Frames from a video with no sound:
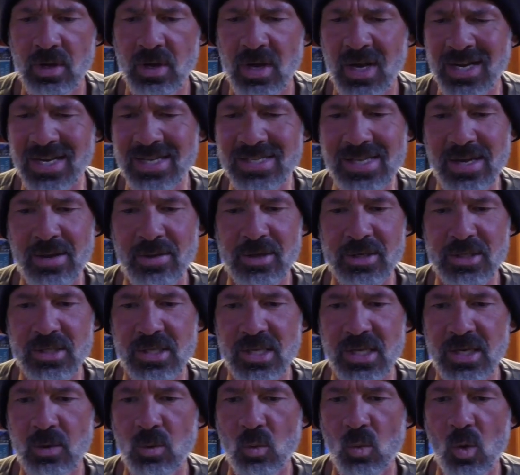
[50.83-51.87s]
I guess how this
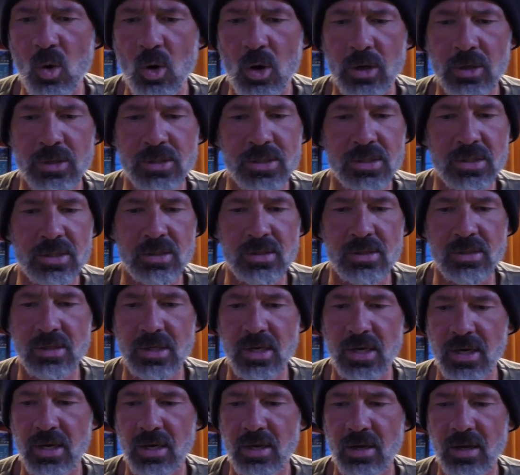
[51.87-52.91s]
thing works is
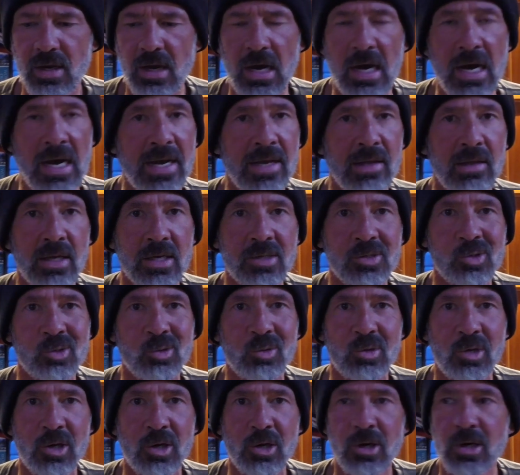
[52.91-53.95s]
a high
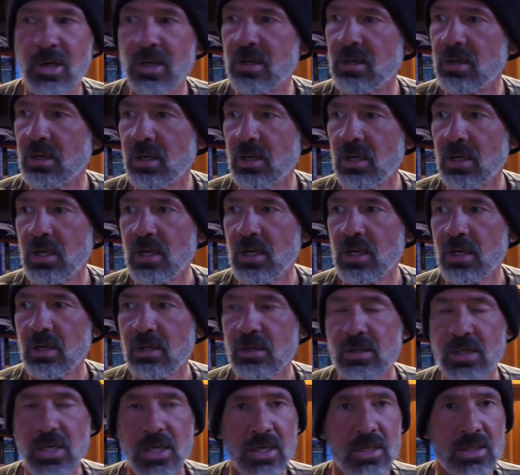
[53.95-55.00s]
electrical current
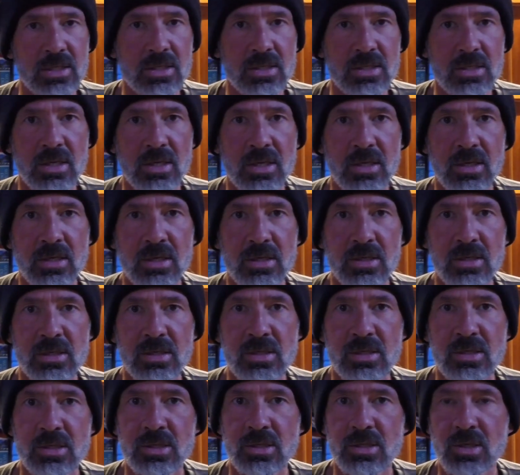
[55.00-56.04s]
takes the
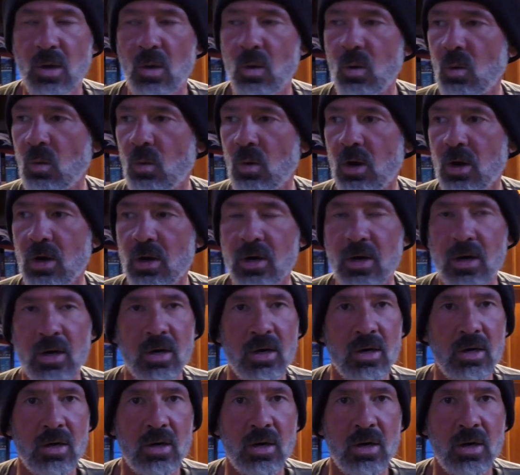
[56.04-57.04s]
salt water